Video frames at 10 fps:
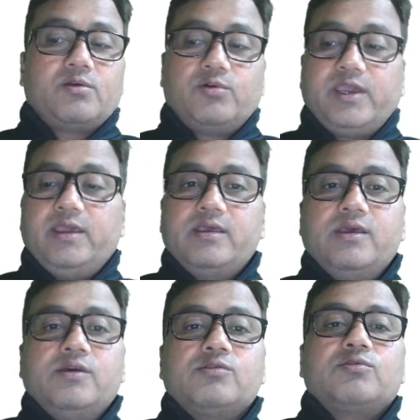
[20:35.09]
Okay,
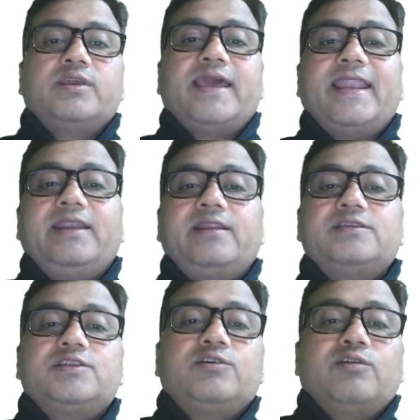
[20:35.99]
so the
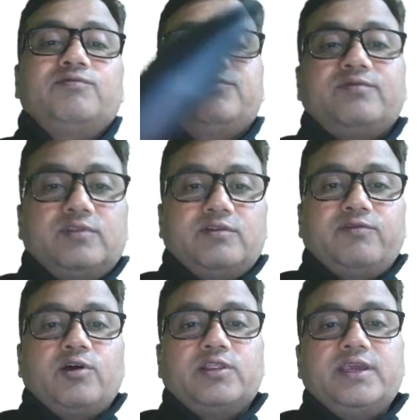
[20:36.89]
characteristic of the
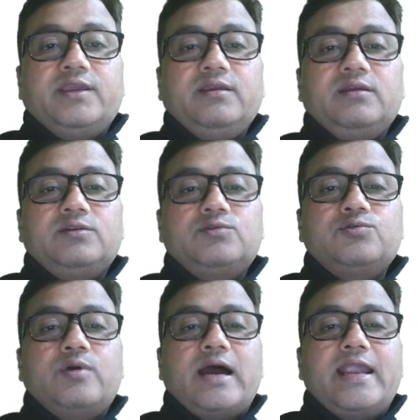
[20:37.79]
frothing
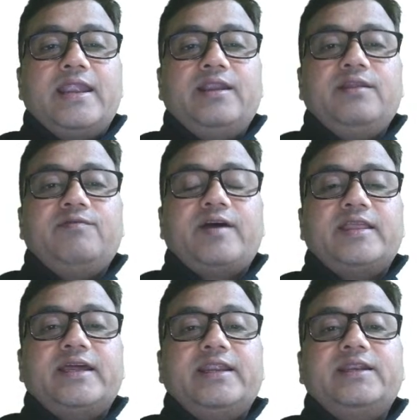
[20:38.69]
to identify
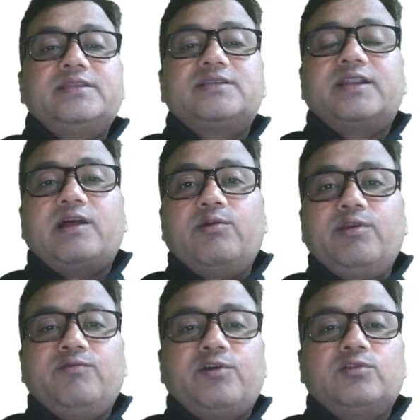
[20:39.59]
that it is a
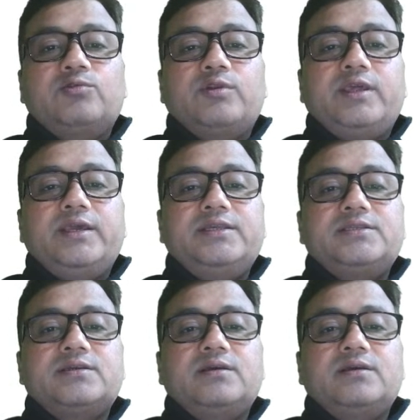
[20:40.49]
drowning froth only is